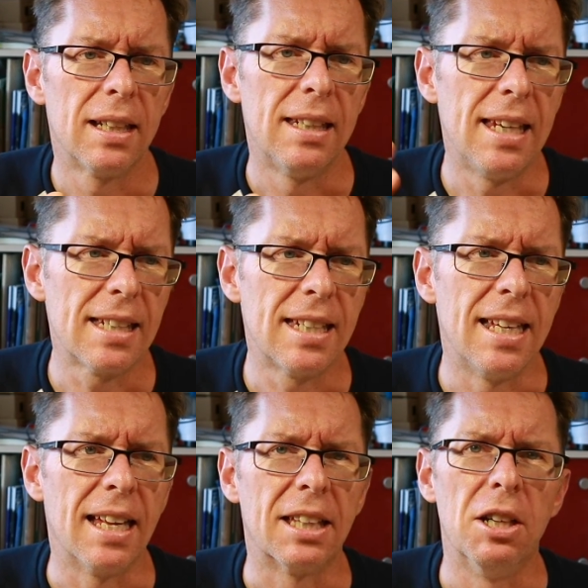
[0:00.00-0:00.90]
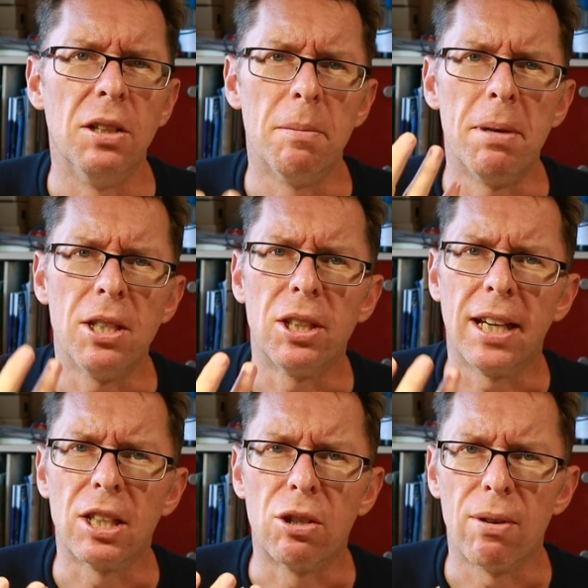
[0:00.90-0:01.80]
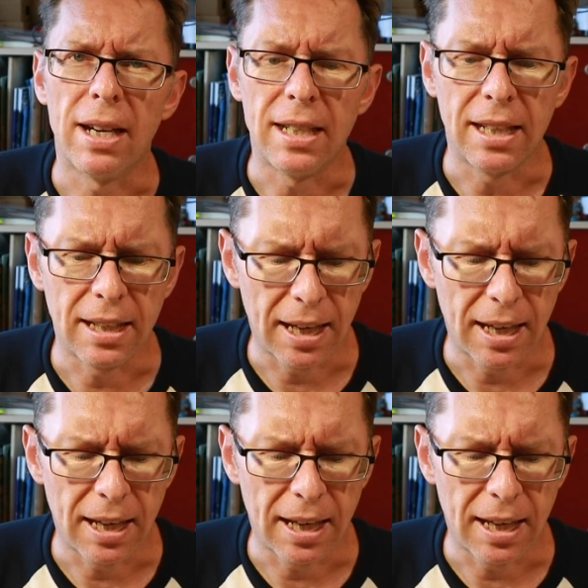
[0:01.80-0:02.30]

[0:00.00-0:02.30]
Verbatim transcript: Less than that though, the picture gets grainy,